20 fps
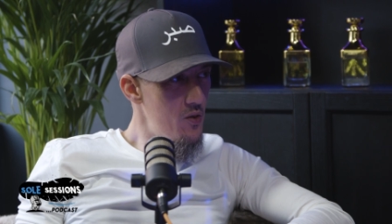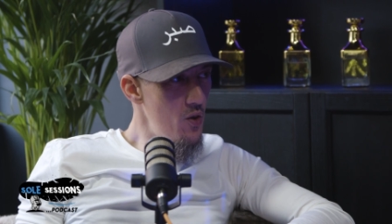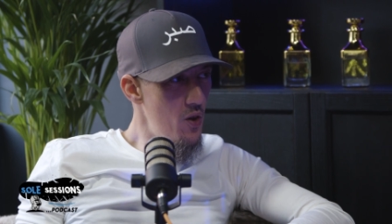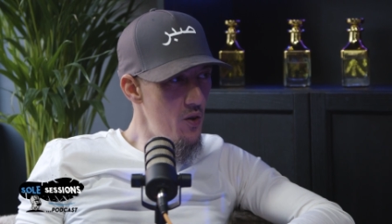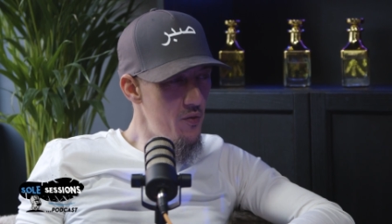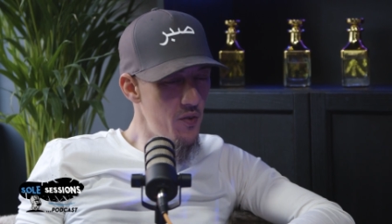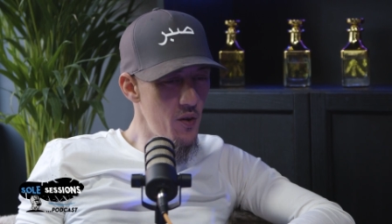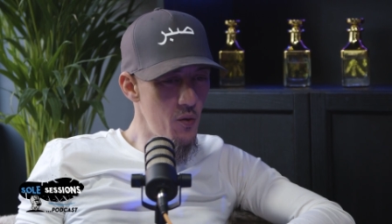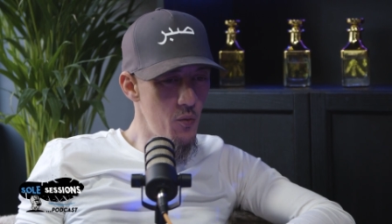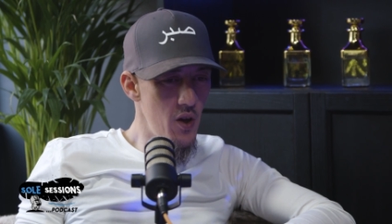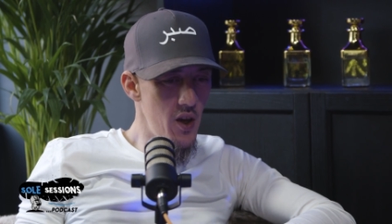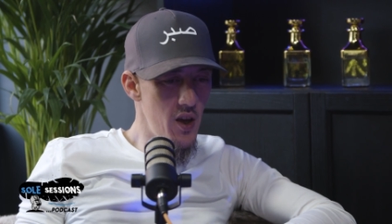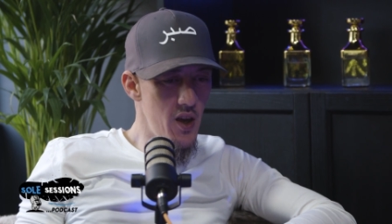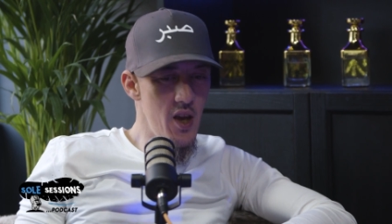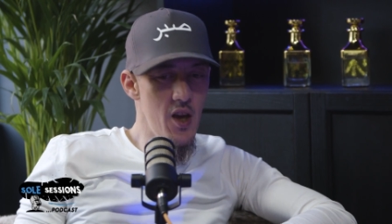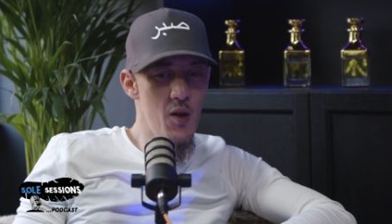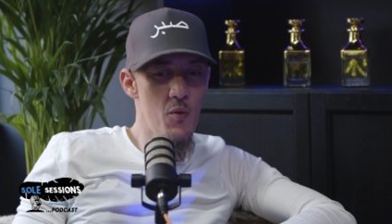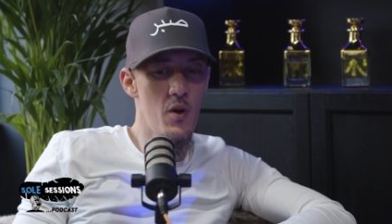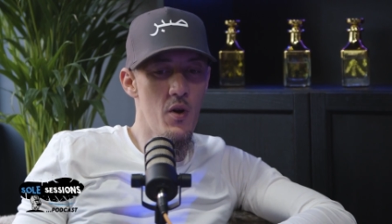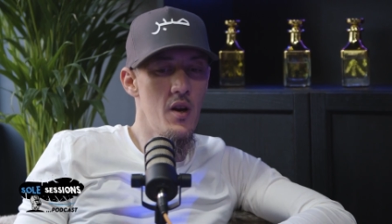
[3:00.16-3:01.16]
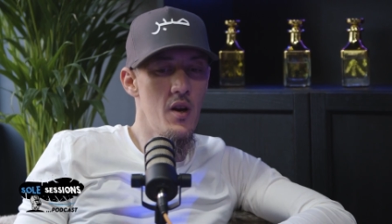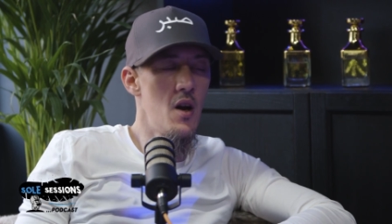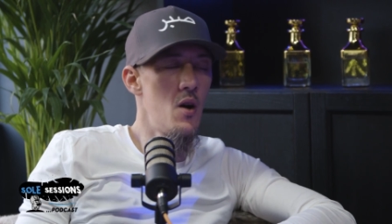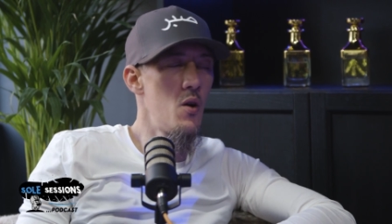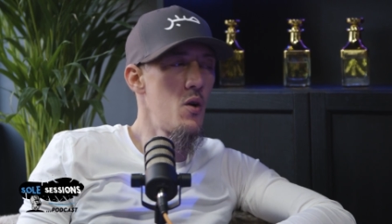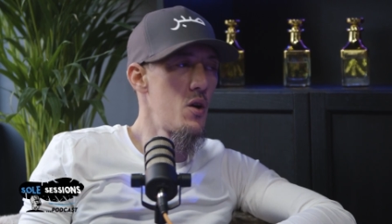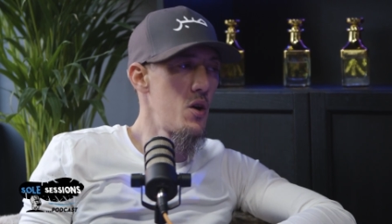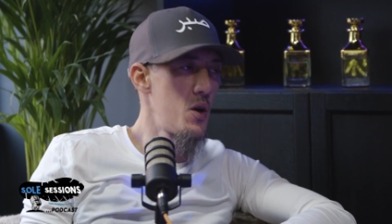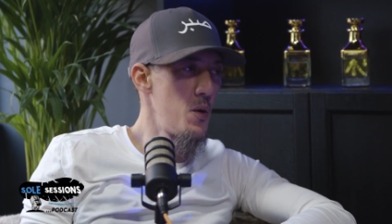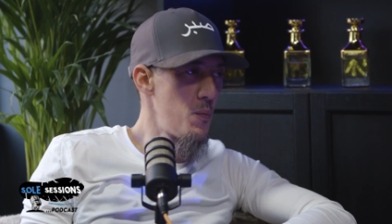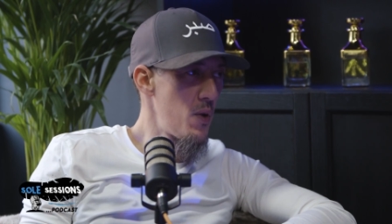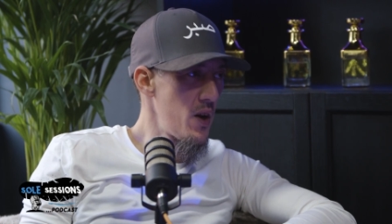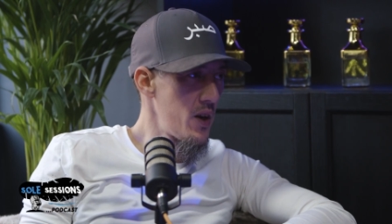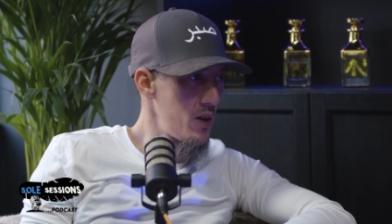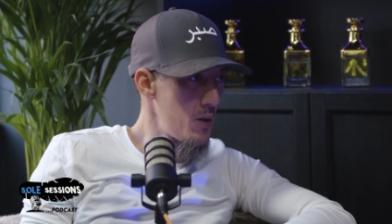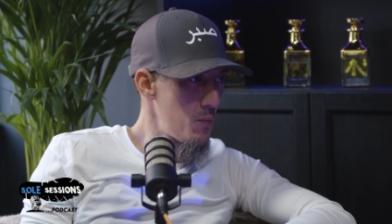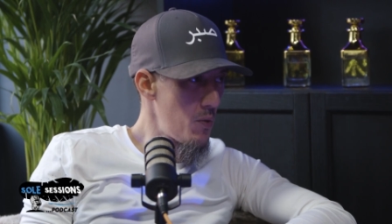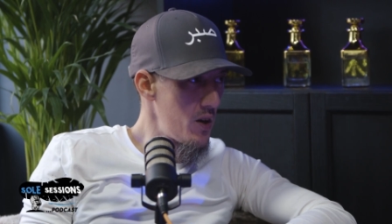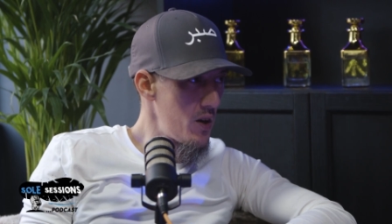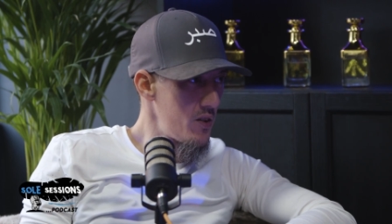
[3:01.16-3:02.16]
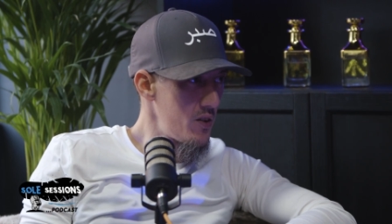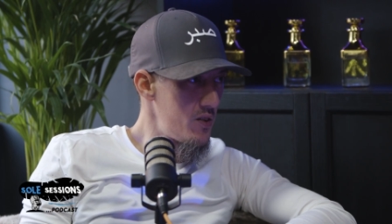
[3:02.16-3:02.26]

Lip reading: not a thing where he went out and complained about the